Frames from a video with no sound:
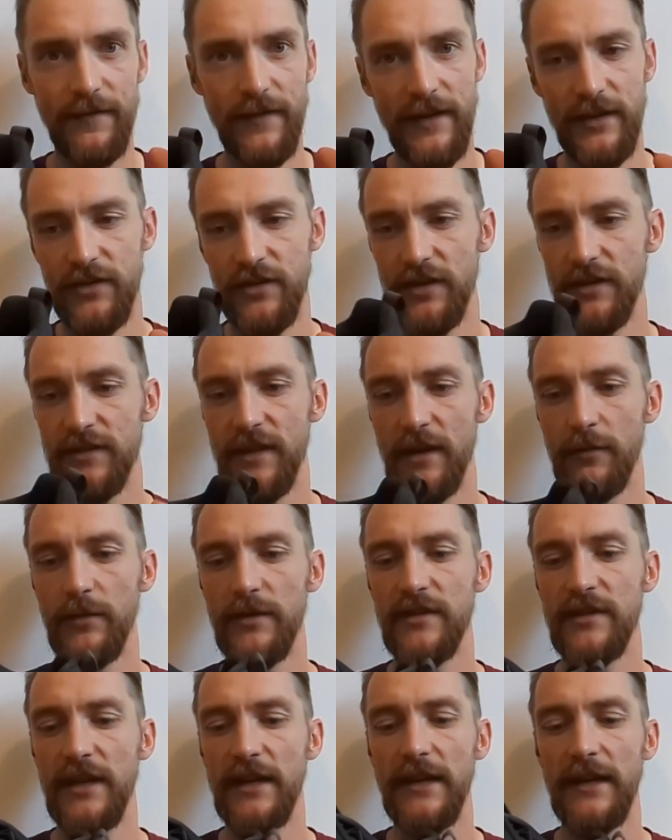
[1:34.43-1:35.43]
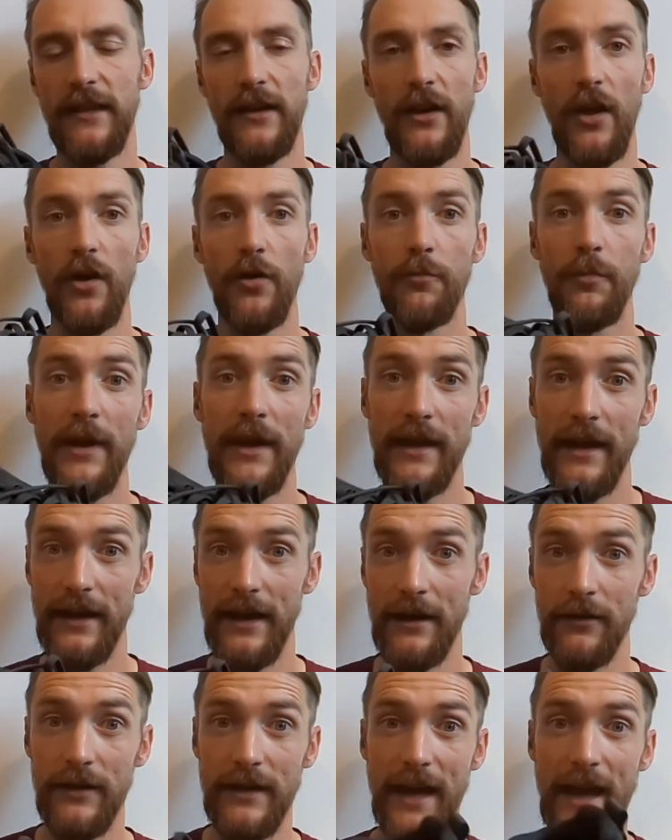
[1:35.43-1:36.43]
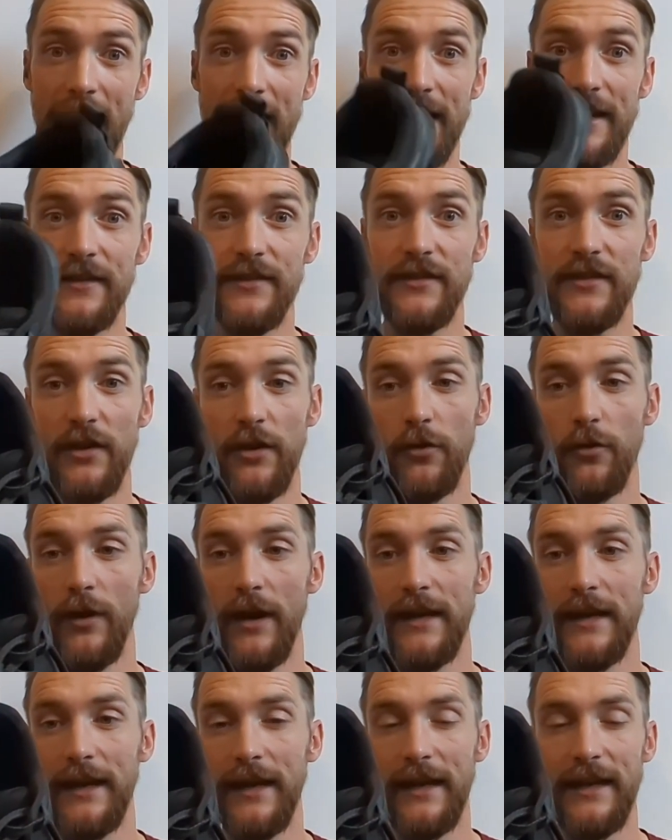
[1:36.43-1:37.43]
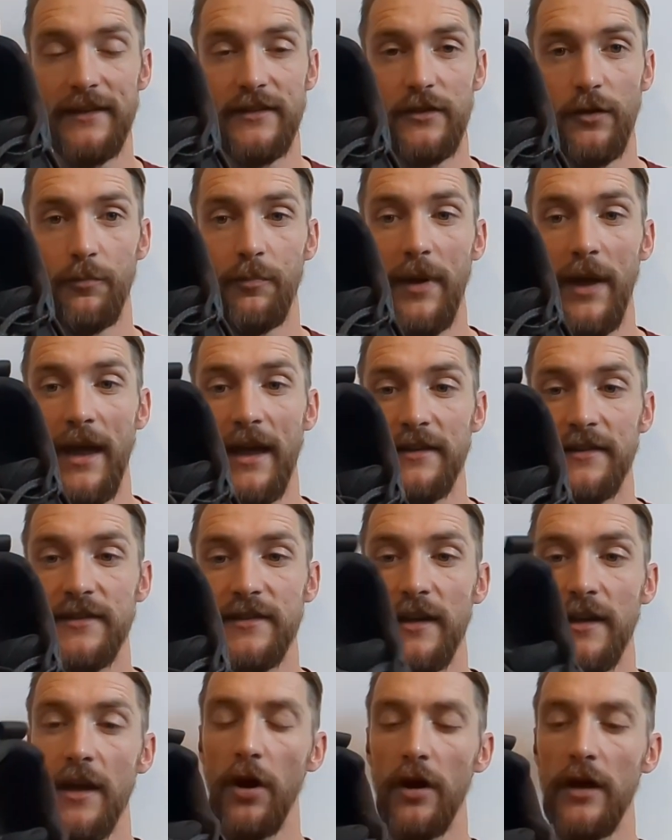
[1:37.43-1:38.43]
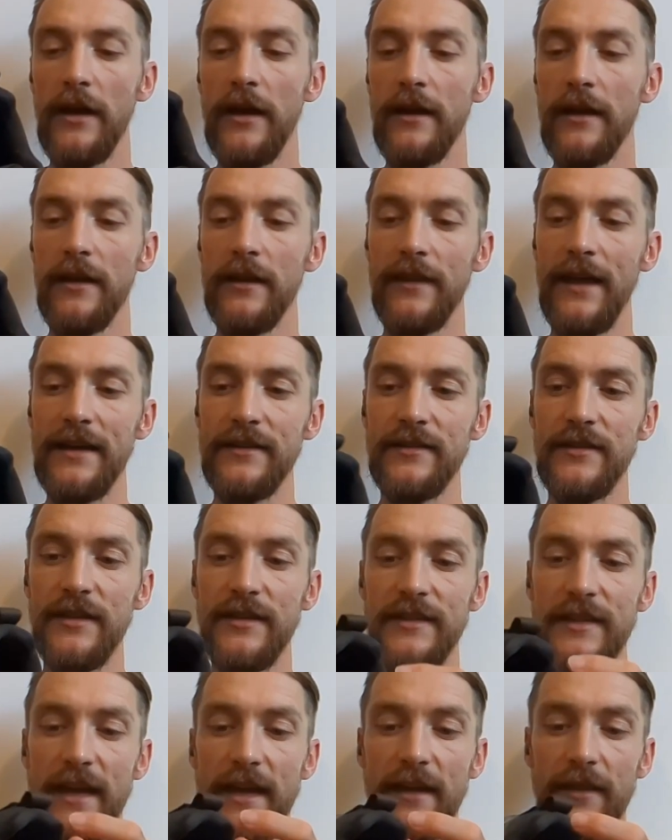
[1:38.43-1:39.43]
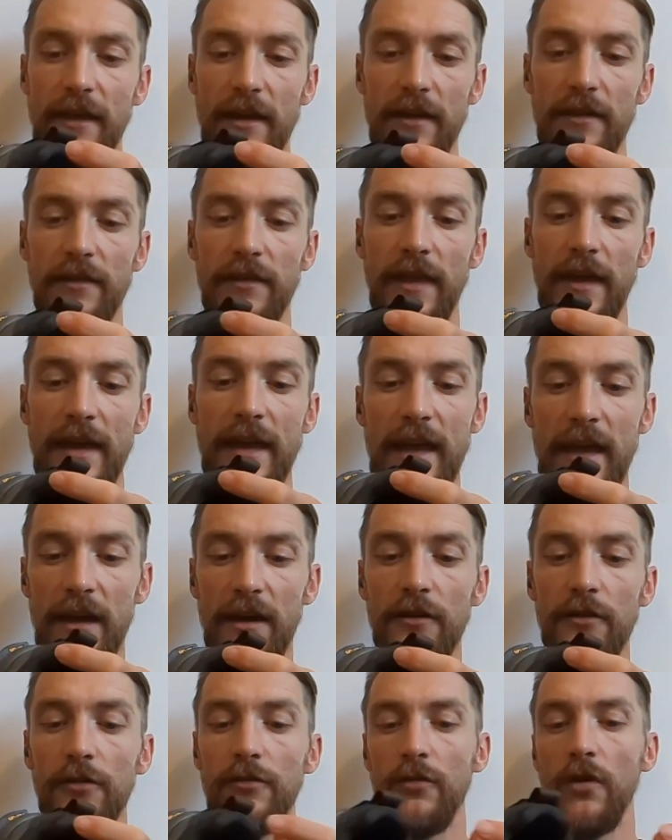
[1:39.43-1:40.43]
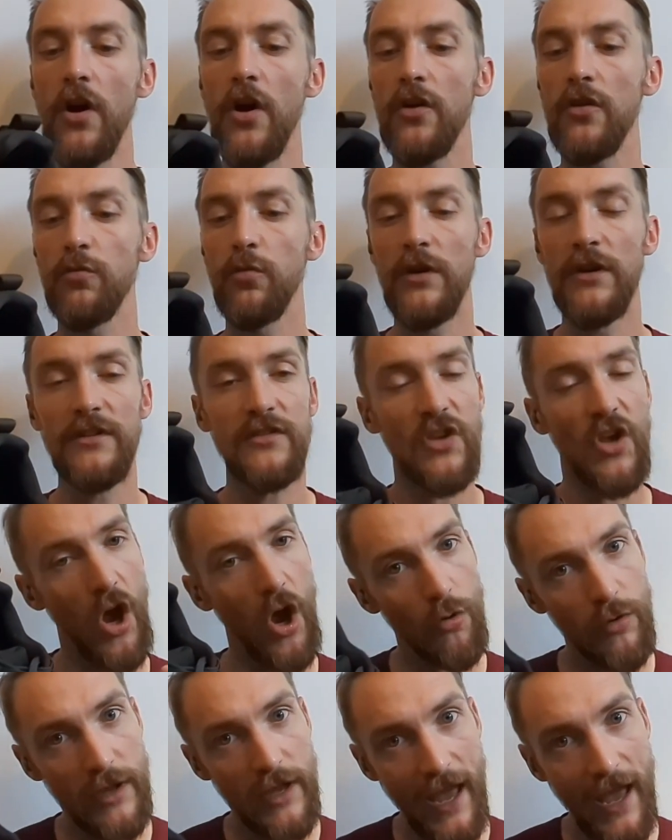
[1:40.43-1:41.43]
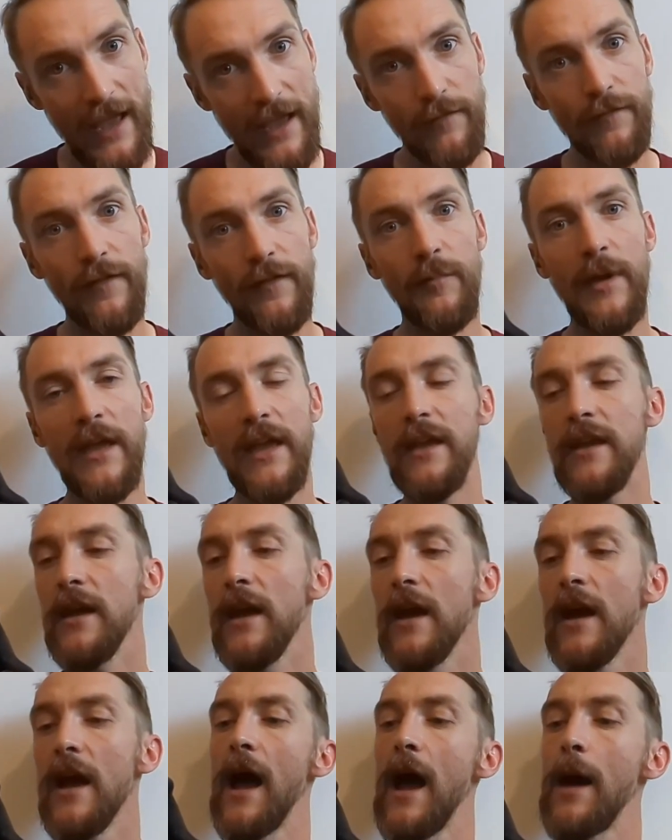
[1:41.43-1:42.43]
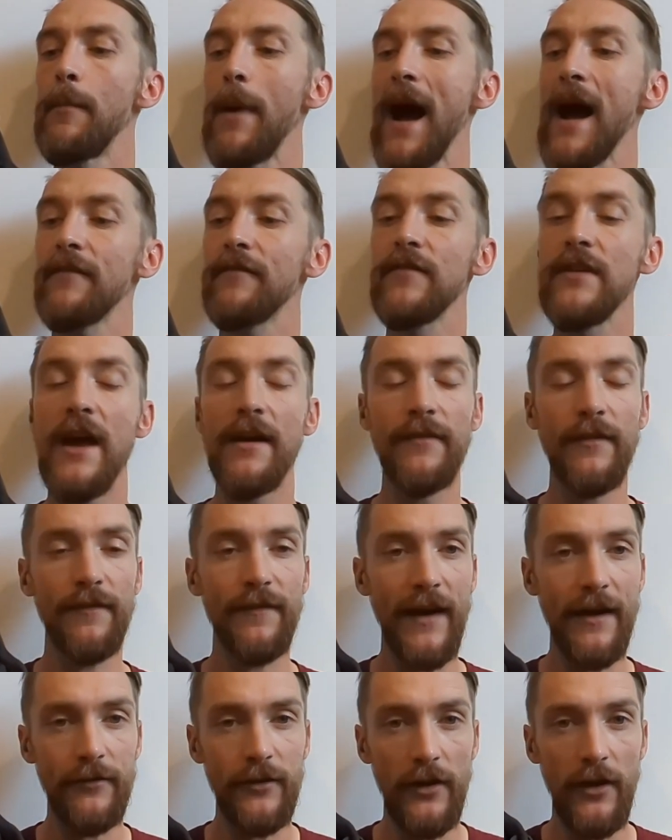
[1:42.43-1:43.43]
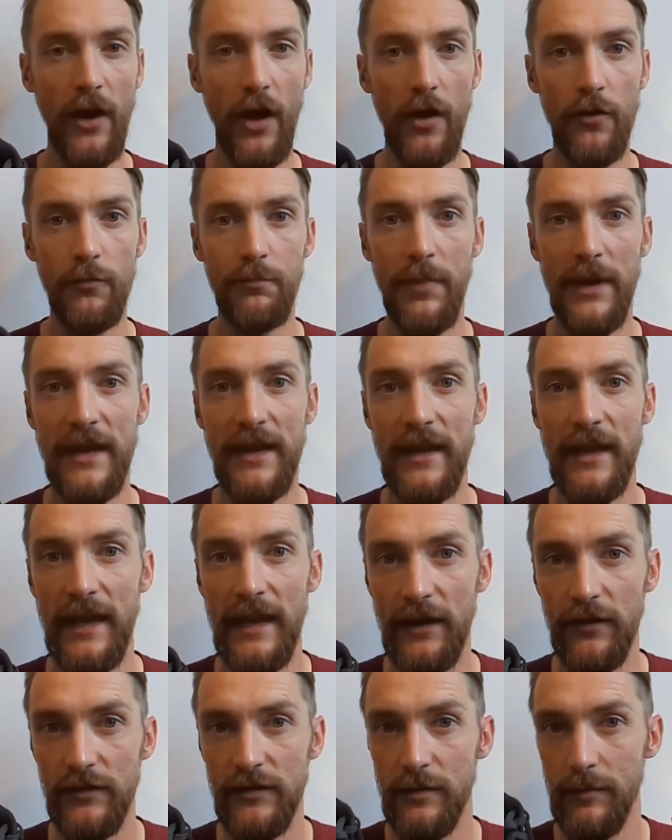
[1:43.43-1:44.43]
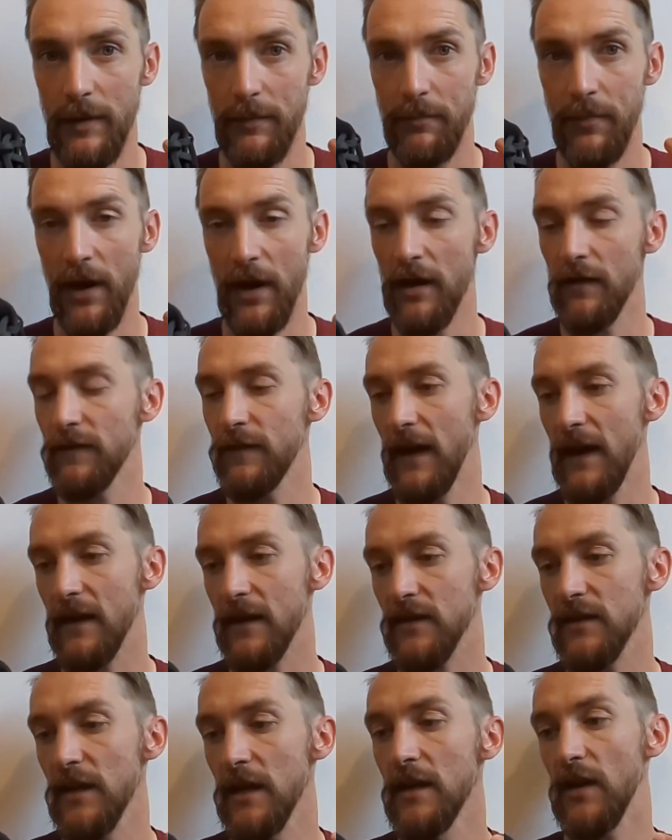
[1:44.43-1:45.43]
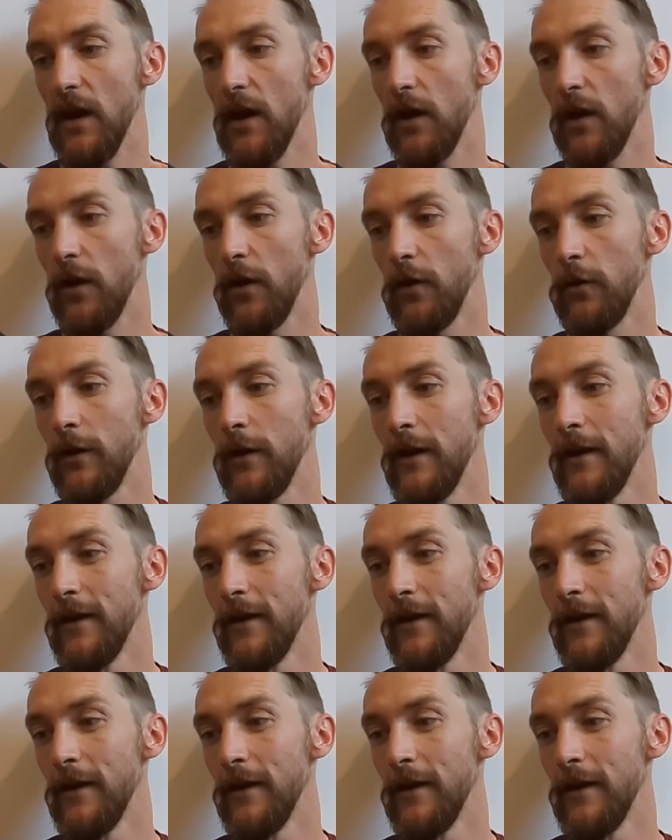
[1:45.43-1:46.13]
features that we're seeing in the Lone Peak, and I'll get into in a little bit. But that's to say that the heel lock was okay for me. I've never found a Lone Peak heel to be perfect, so